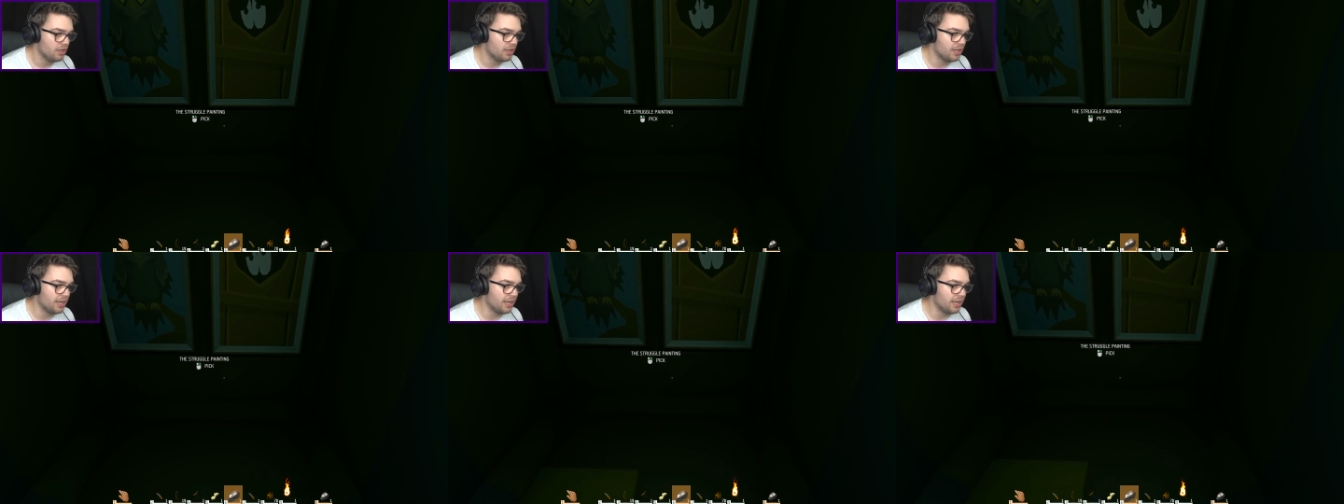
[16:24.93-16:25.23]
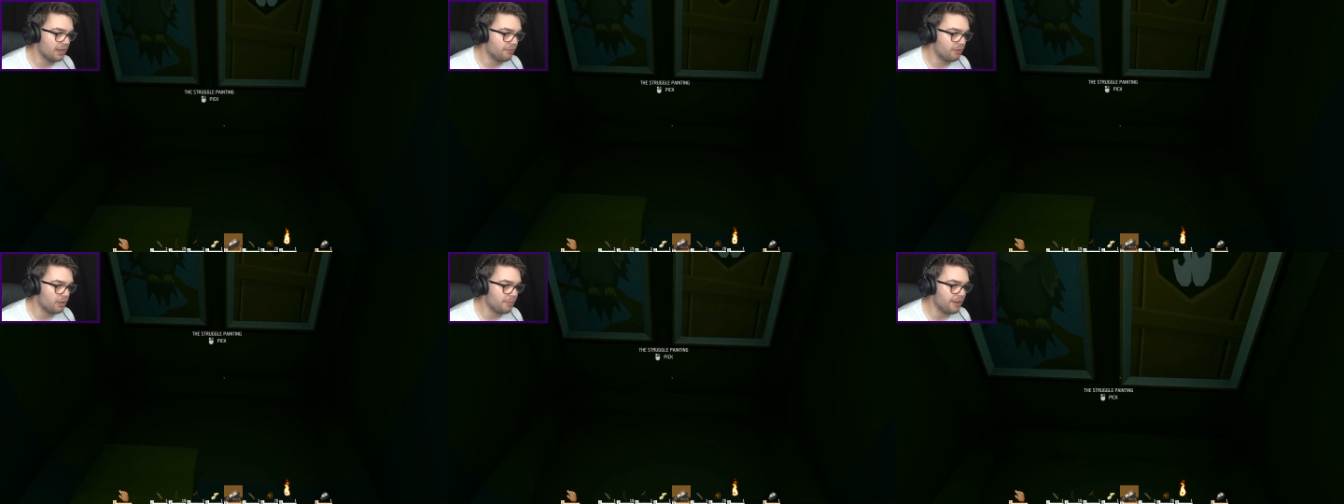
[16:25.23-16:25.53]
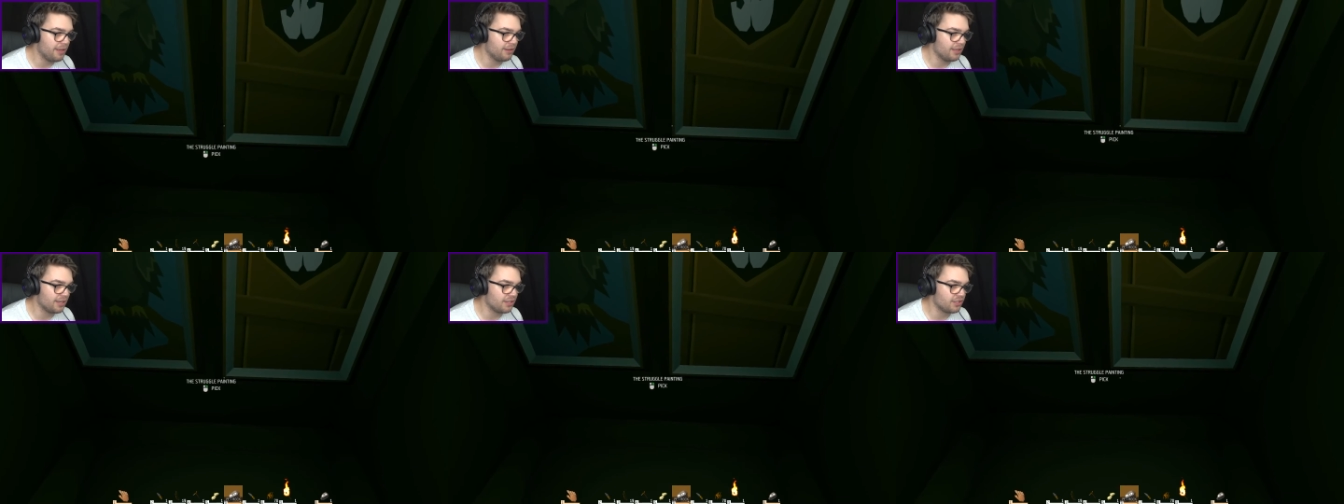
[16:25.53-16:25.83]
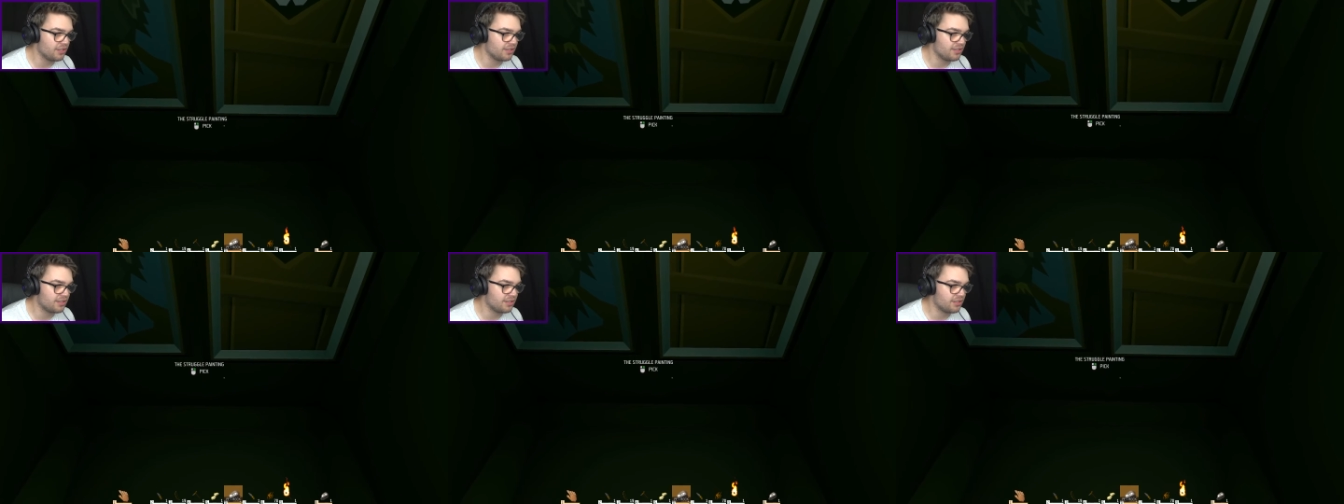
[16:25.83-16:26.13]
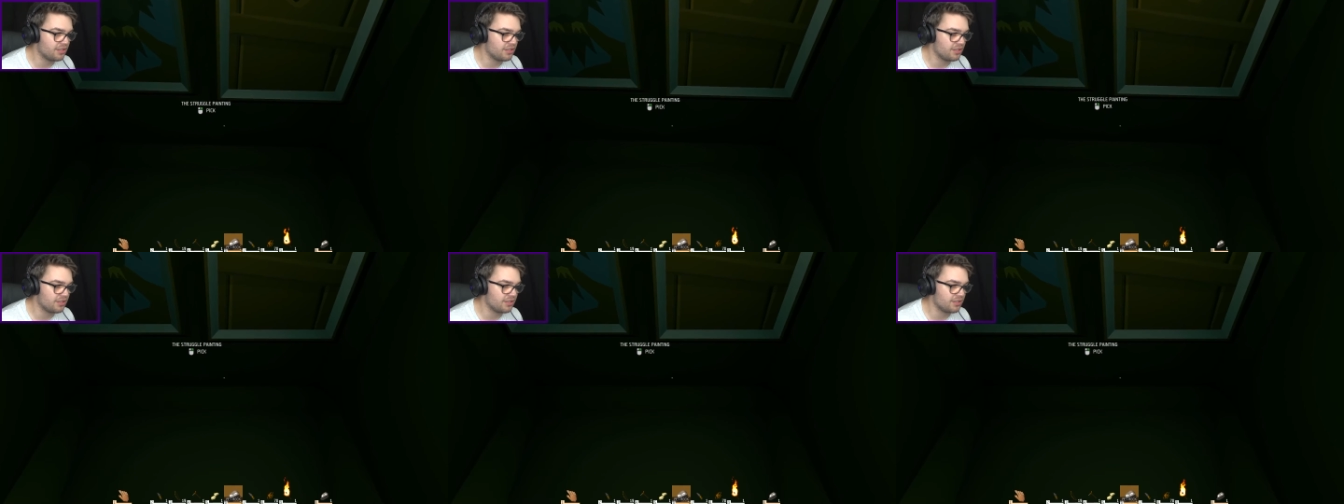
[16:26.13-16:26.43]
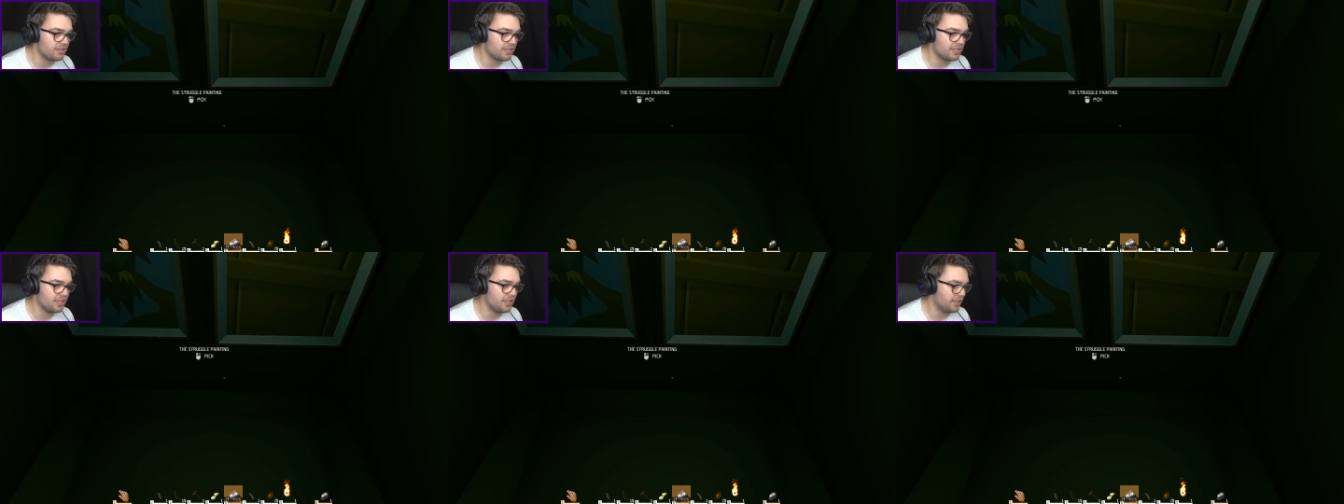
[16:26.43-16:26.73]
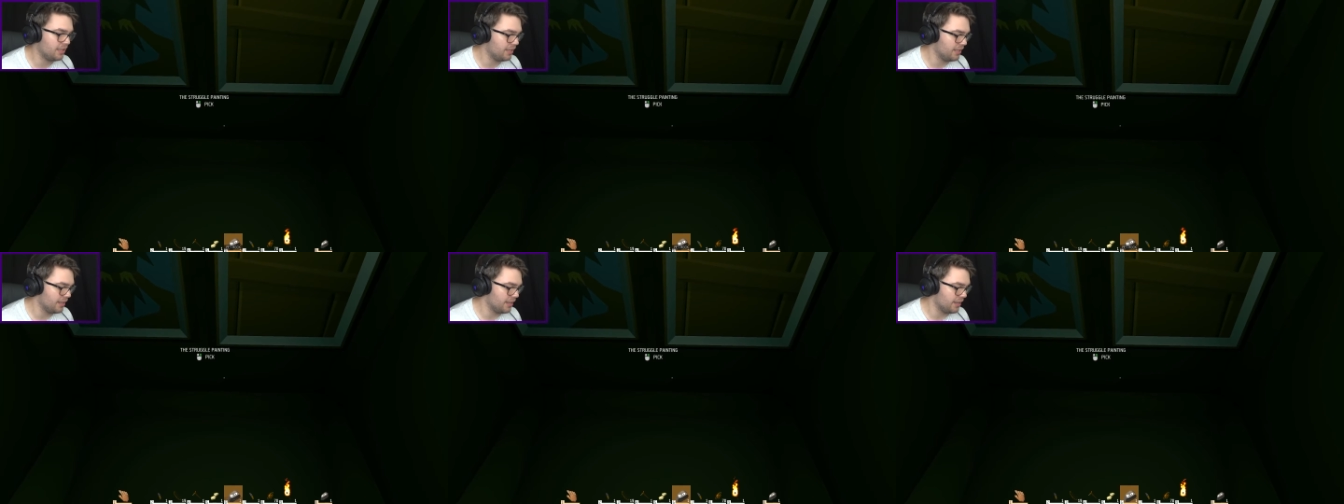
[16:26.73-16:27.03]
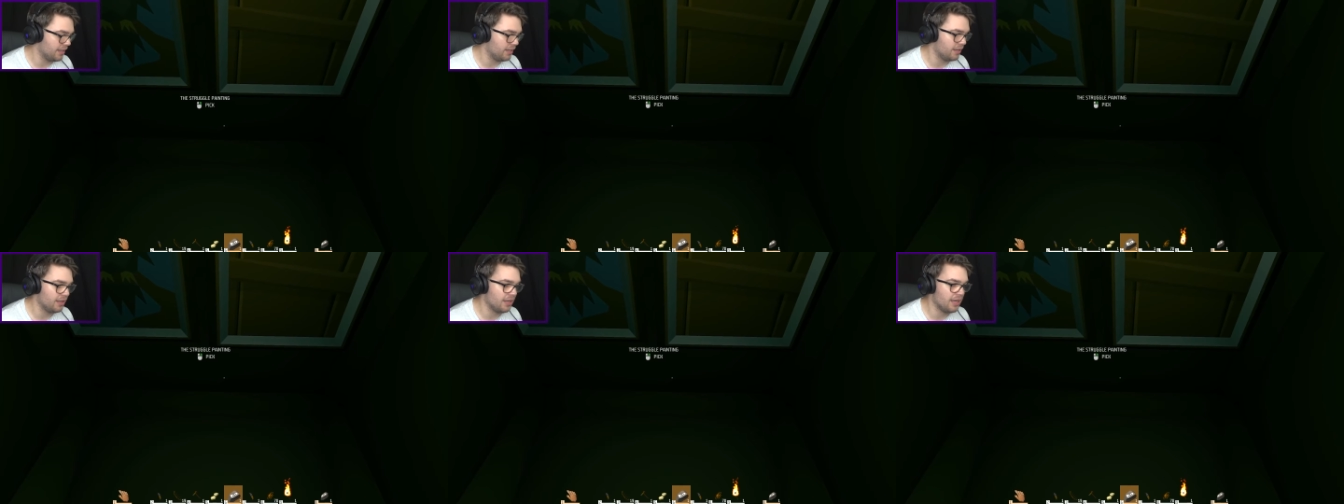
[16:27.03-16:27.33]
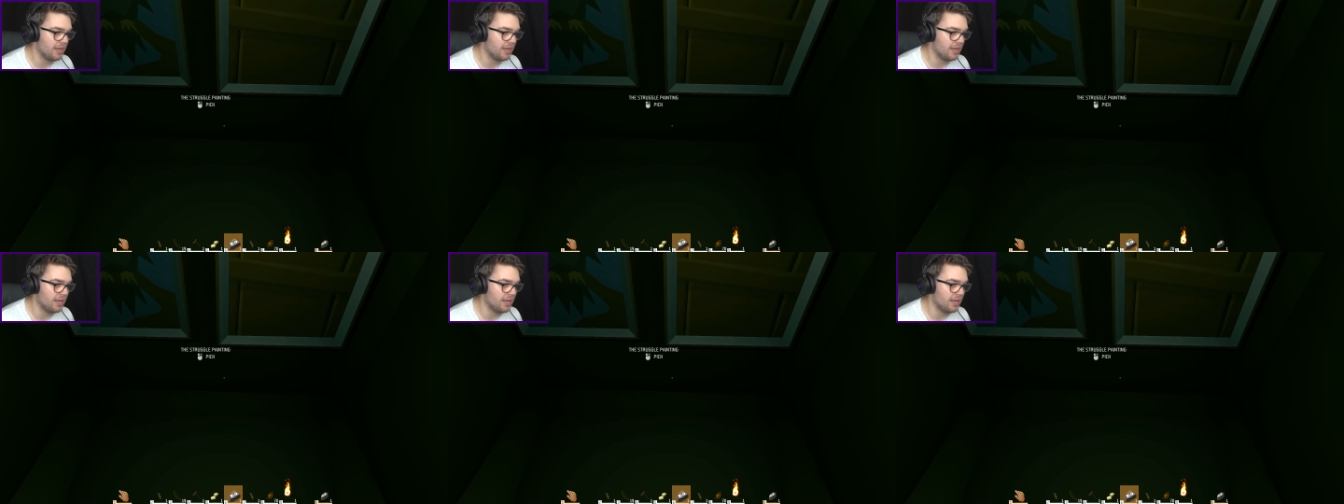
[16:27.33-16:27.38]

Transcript: What about like just here?